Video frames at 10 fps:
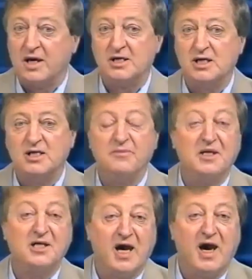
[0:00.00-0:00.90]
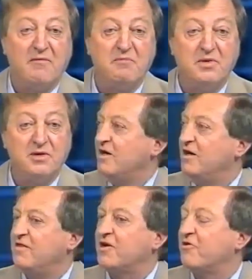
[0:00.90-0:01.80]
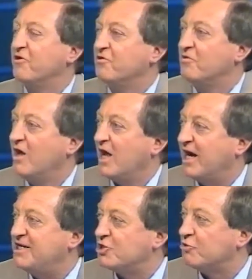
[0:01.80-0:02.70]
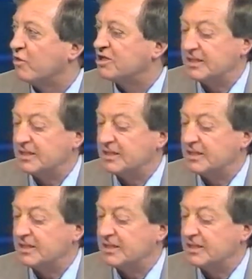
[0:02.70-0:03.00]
Yes, it's a bit camp. The crew hate you,